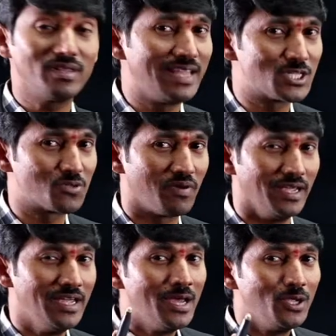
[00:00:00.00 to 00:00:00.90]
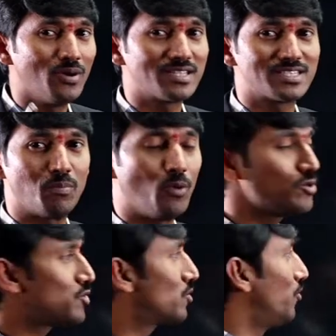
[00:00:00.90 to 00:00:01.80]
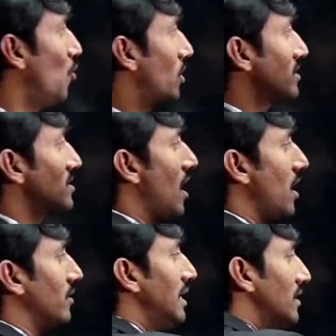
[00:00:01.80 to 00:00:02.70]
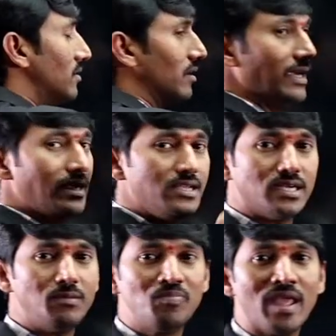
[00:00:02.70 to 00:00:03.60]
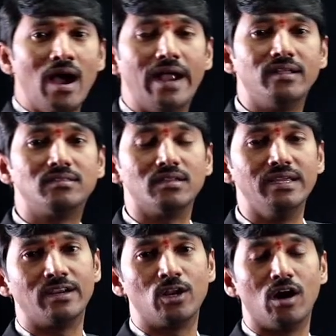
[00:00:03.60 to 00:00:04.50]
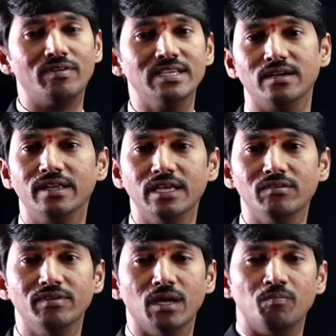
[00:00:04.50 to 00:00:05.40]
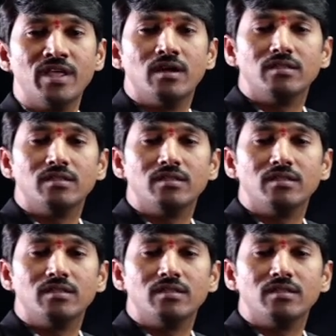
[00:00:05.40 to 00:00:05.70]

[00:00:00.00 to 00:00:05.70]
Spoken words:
That's why you are supposed to focus on 3 digit and 3 and a half digit DVM.